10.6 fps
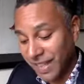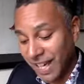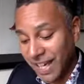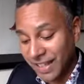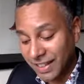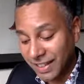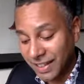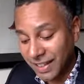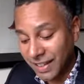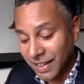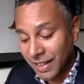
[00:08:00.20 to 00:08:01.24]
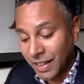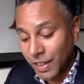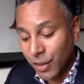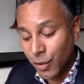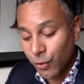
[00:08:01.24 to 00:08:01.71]
8,
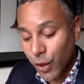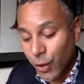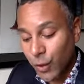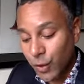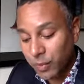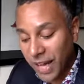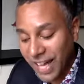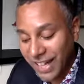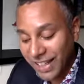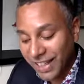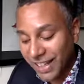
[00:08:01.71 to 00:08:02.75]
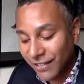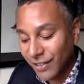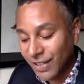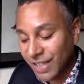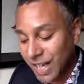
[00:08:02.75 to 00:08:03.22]
the road back. Hero
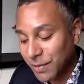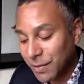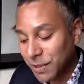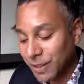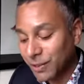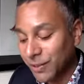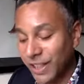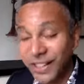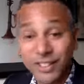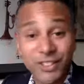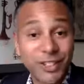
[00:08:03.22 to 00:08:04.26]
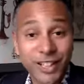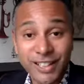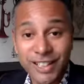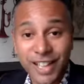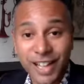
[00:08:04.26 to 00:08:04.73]
escapes special world trying
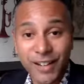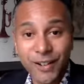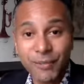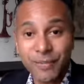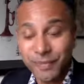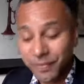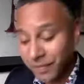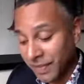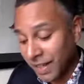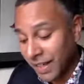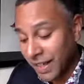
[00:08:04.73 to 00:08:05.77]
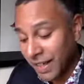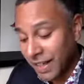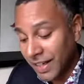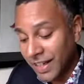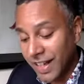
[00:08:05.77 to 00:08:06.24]
to get home.
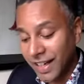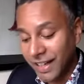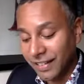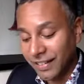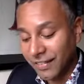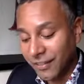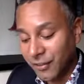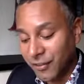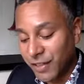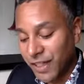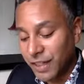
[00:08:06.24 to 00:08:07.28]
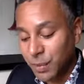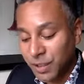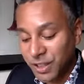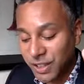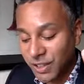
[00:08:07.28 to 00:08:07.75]
9, villains
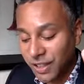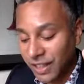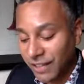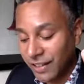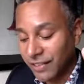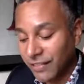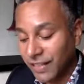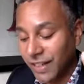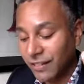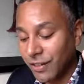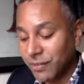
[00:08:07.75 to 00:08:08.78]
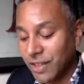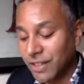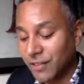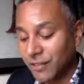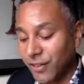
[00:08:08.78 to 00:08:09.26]
pursue hero. Hero
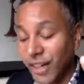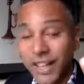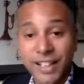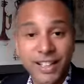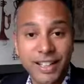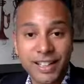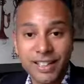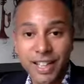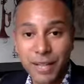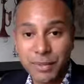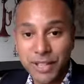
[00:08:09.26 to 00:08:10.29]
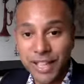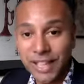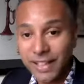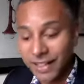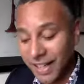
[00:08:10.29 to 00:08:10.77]
must fight and escape
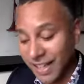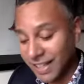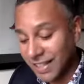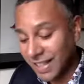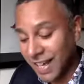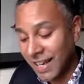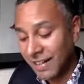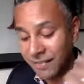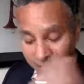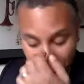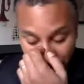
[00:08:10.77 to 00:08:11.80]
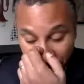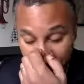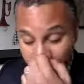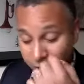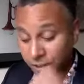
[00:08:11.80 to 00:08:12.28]
again. And 10,
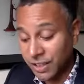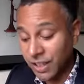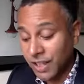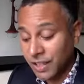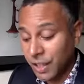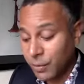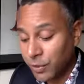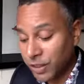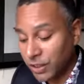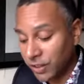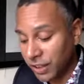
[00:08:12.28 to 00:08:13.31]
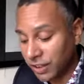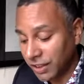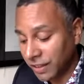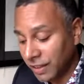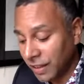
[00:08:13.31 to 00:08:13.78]
hero returns home with treasure,